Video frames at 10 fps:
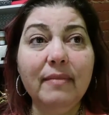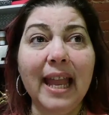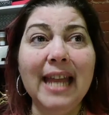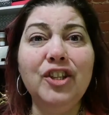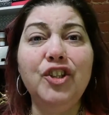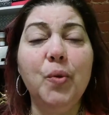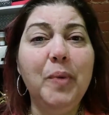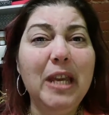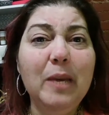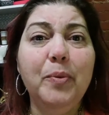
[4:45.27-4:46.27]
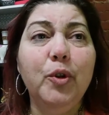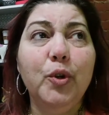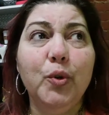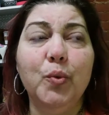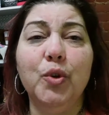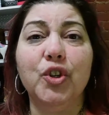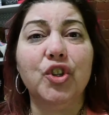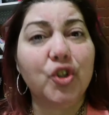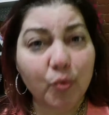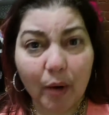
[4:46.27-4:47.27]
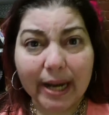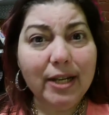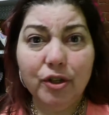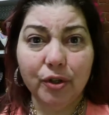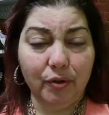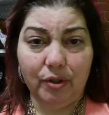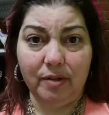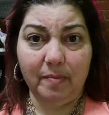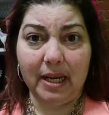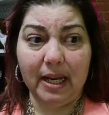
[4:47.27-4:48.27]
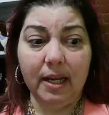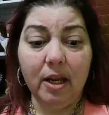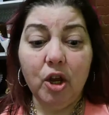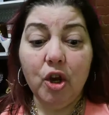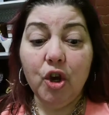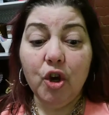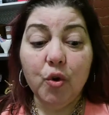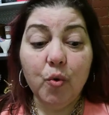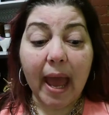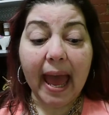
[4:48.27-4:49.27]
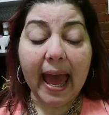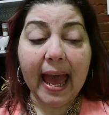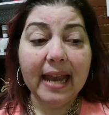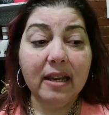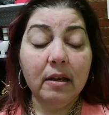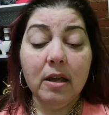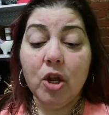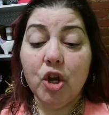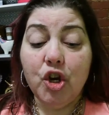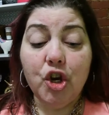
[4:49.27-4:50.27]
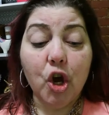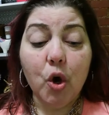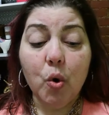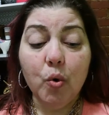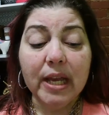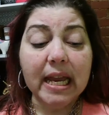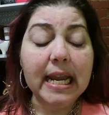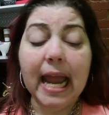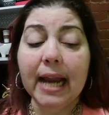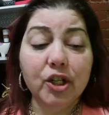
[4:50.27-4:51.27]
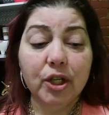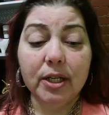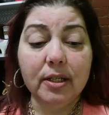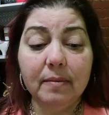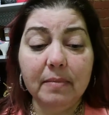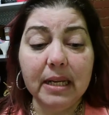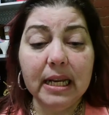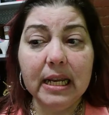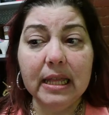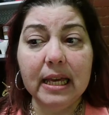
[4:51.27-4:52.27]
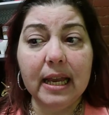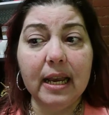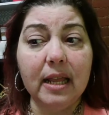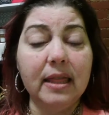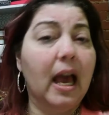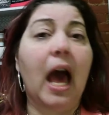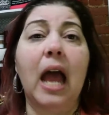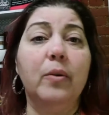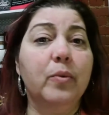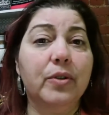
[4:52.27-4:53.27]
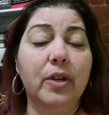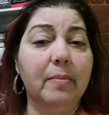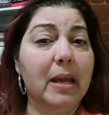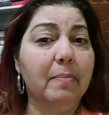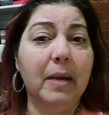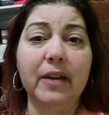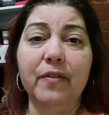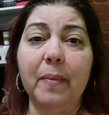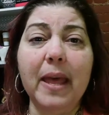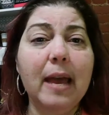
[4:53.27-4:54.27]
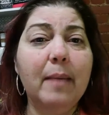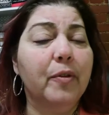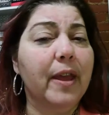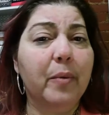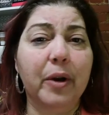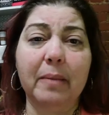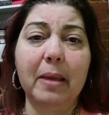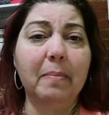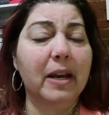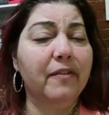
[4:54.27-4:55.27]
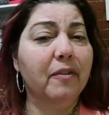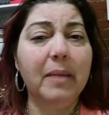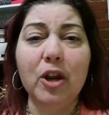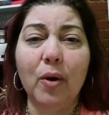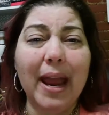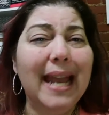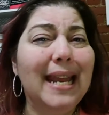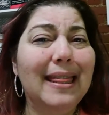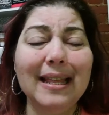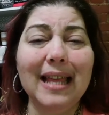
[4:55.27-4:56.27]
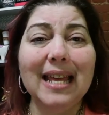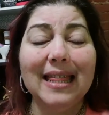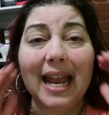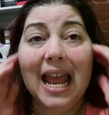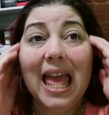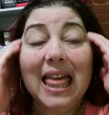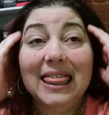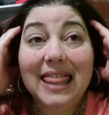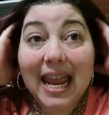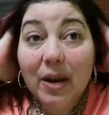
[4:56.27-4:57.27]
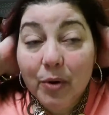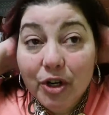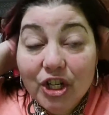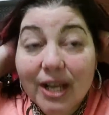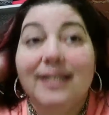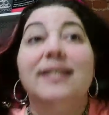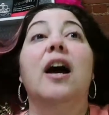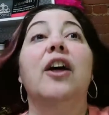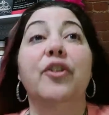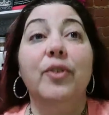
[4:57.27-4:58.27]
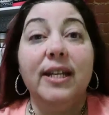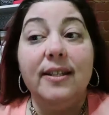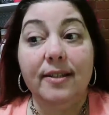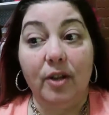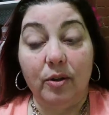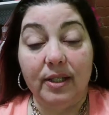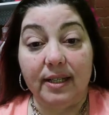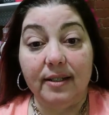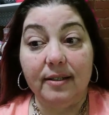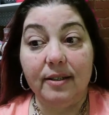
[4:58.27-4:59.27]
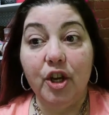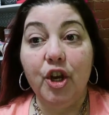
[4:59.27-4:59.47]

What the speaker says: And so people who were strangers to me, who had no connection to me that I was going to make money from them or they were going to make money from me or anything like that. They were just other consultants